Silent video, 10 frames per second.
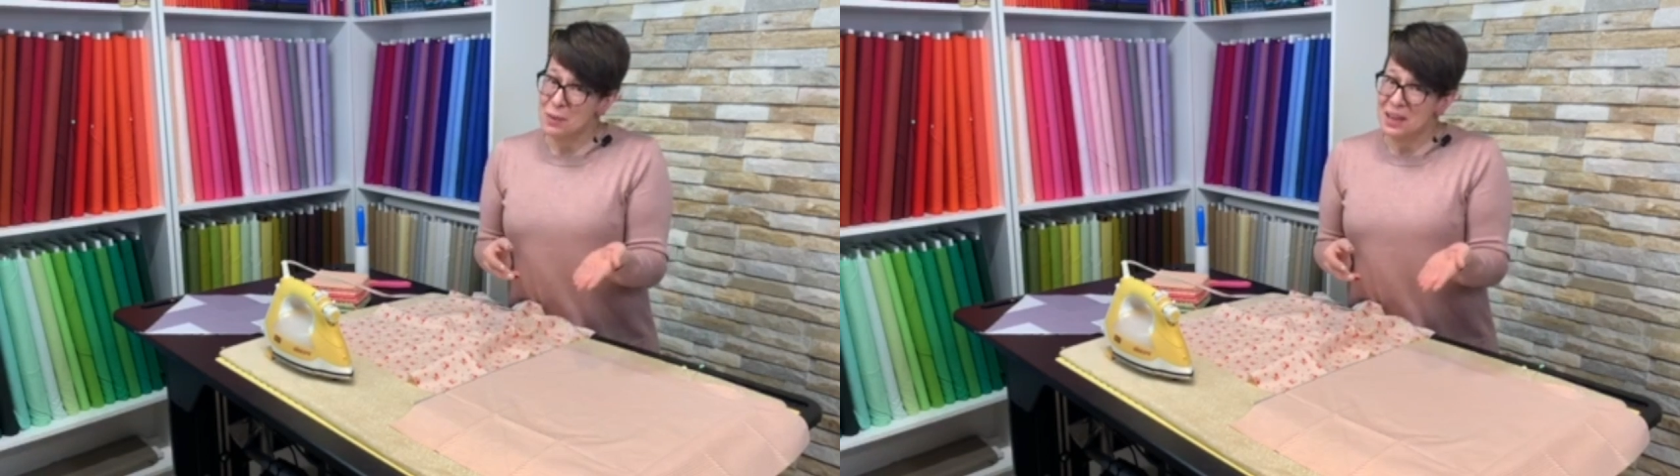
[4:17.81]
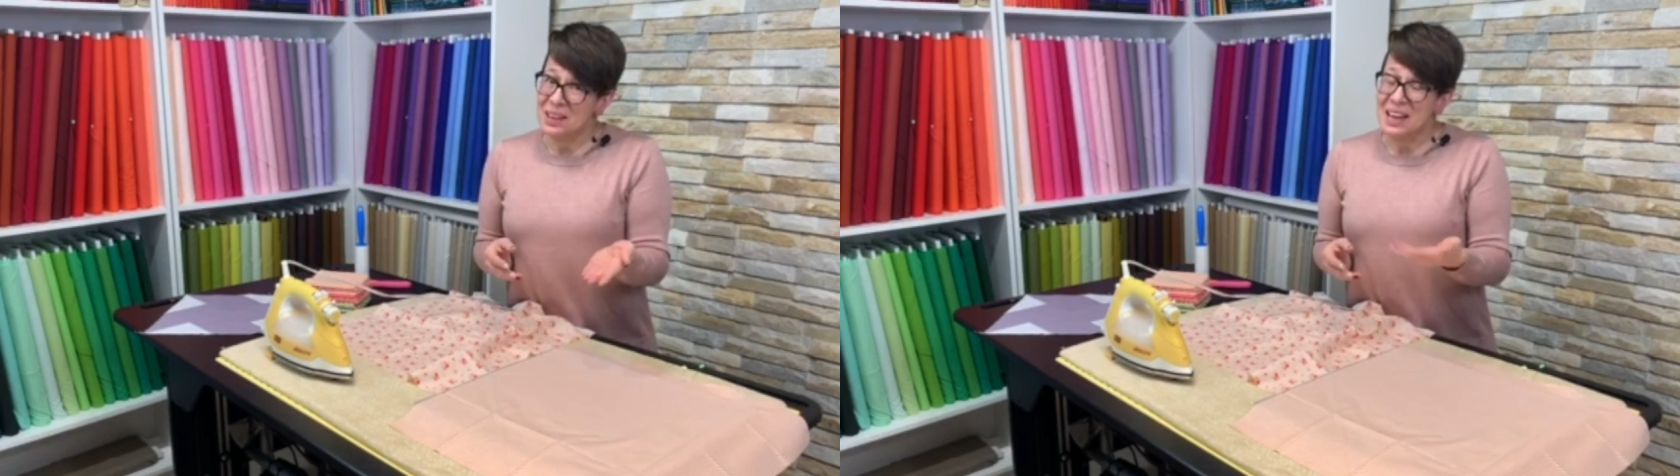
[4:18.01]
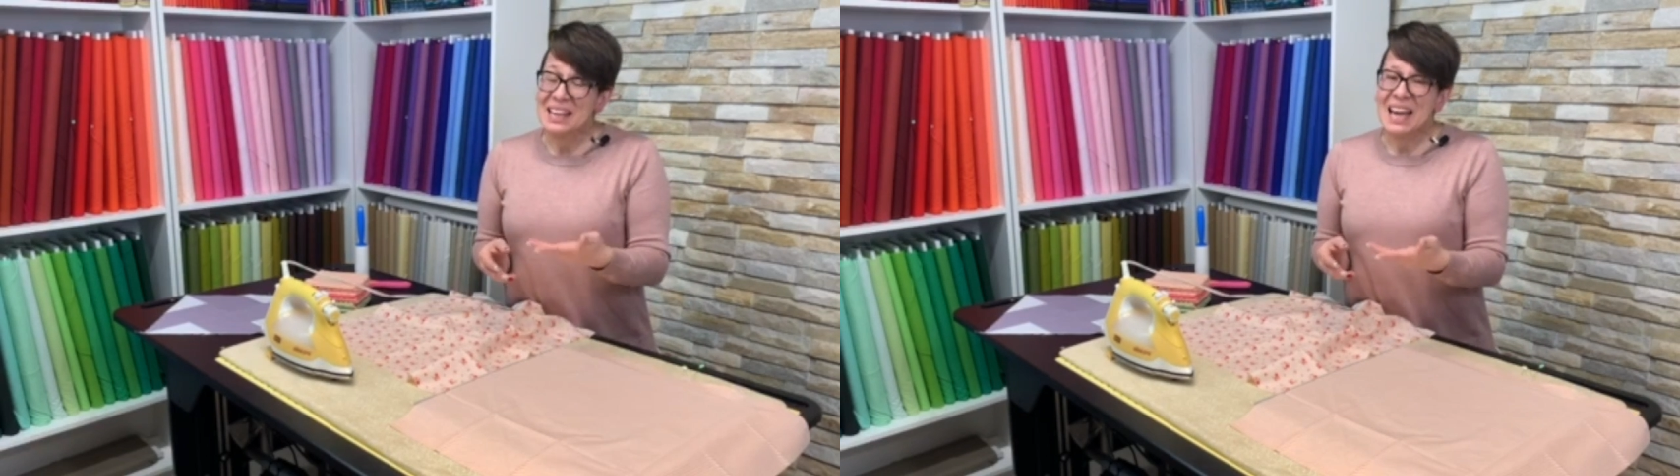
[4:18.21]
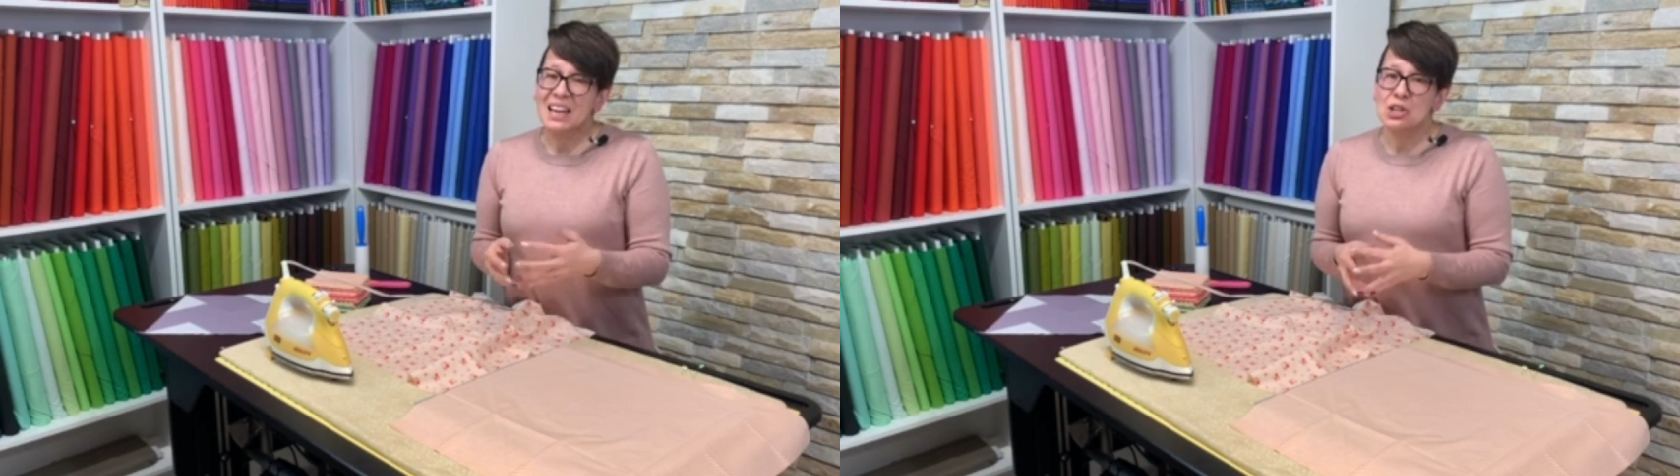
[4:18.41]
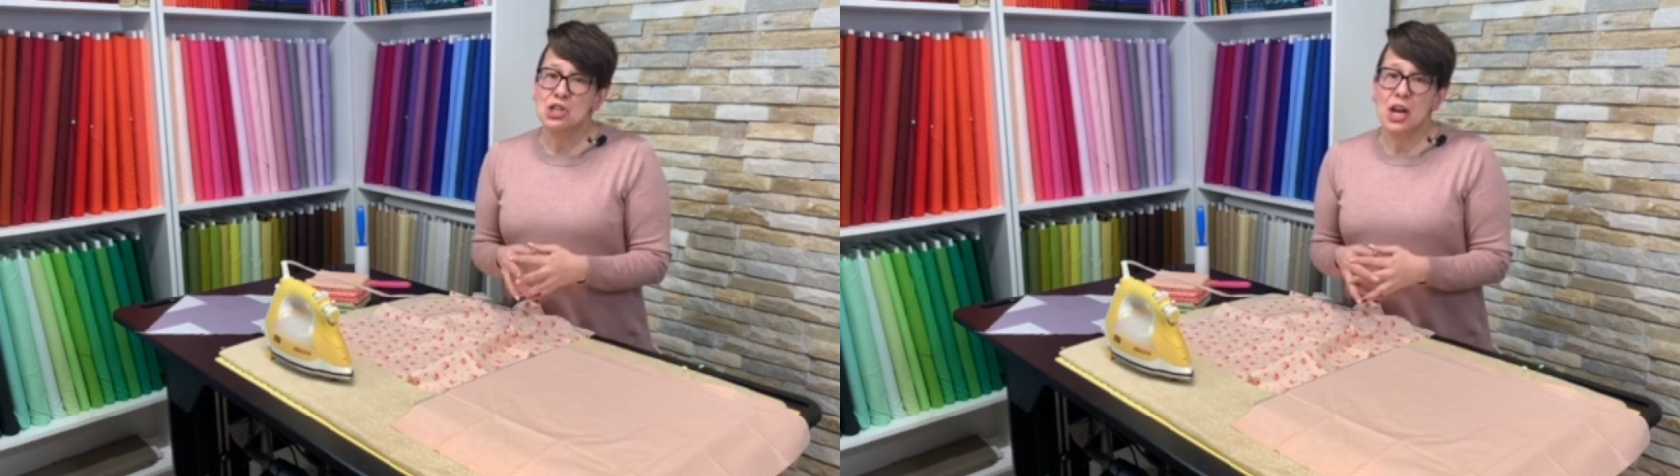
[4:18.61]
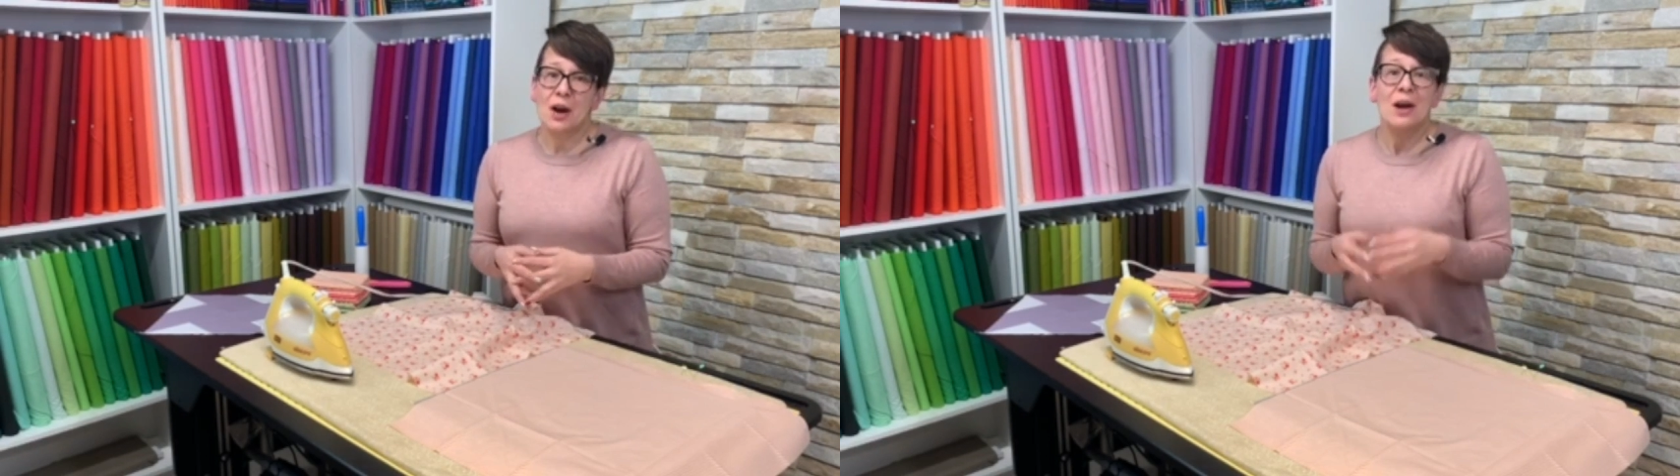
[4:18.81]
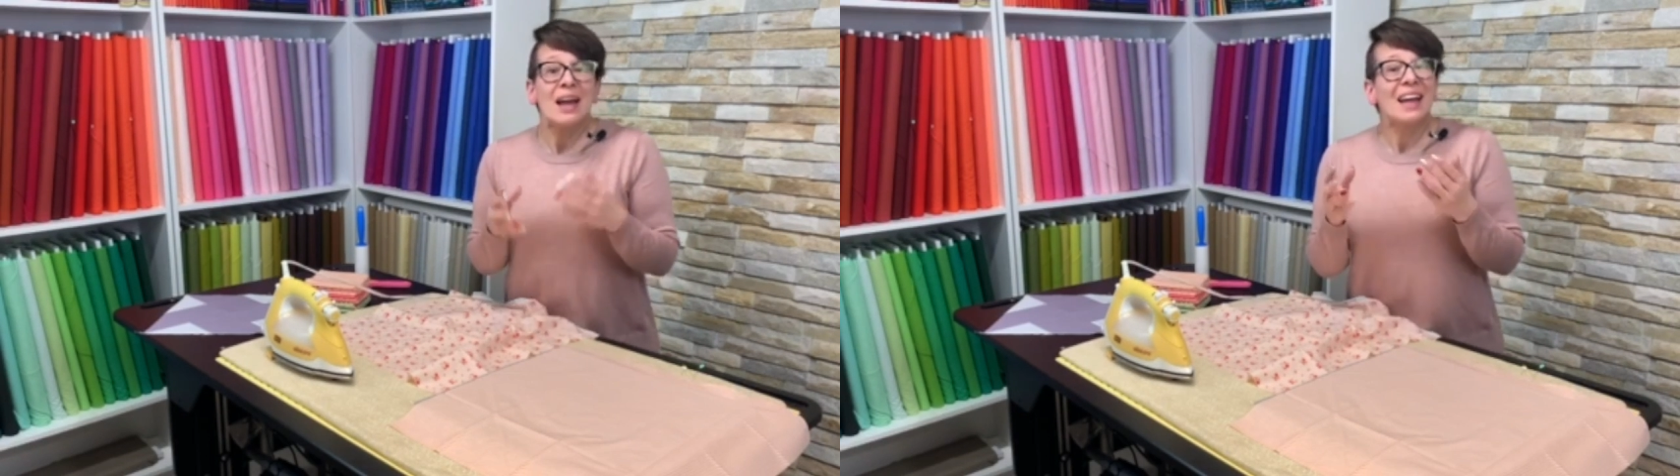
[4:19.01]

me a like and a share